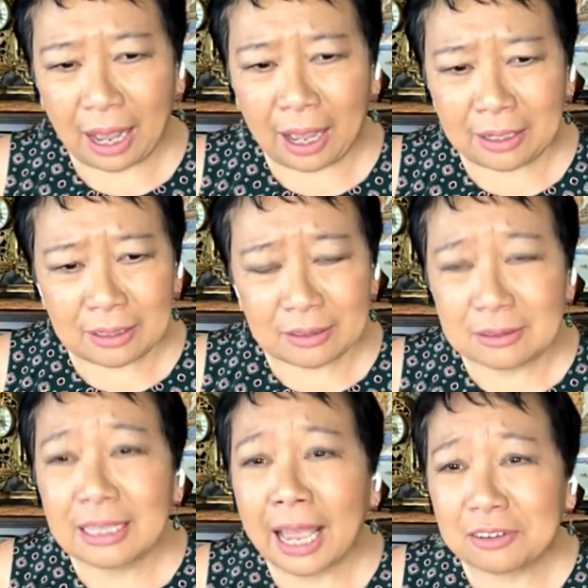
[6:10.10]

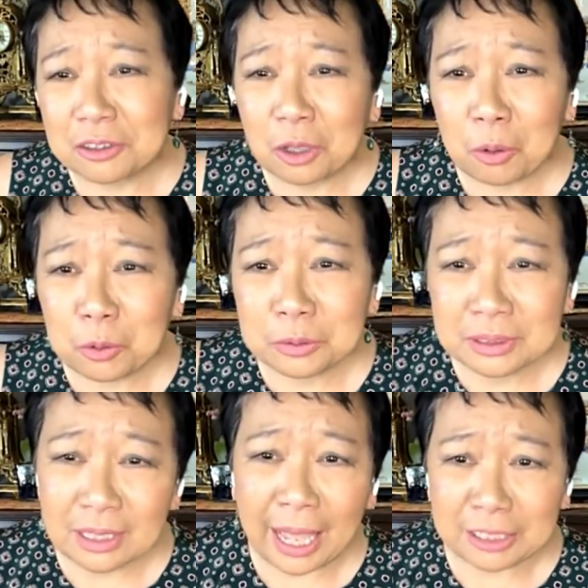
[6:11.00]
I had
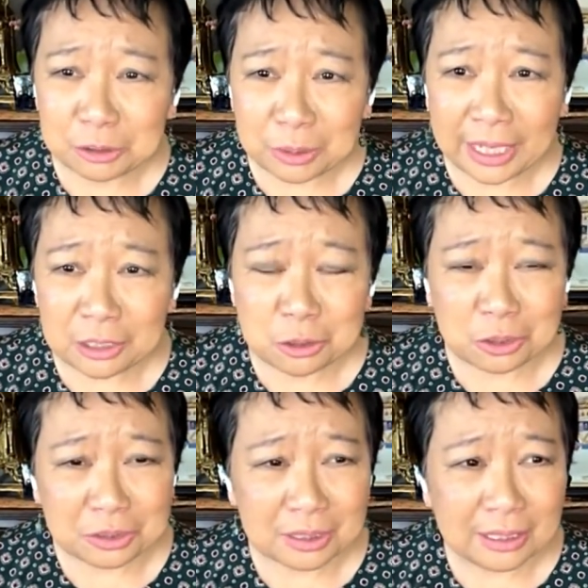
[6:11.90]
no
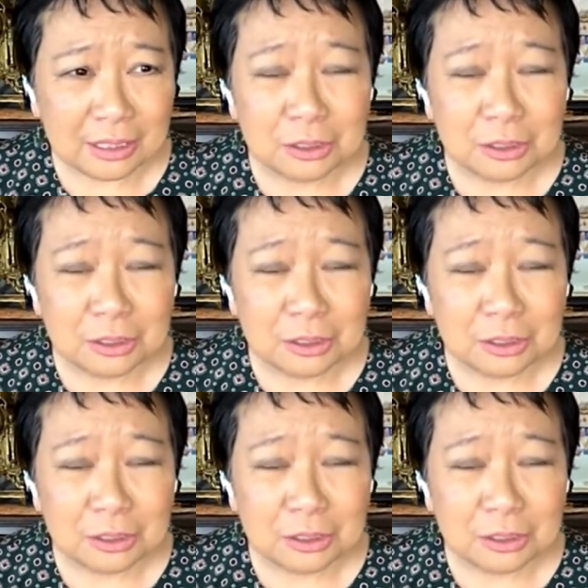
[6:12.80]
education.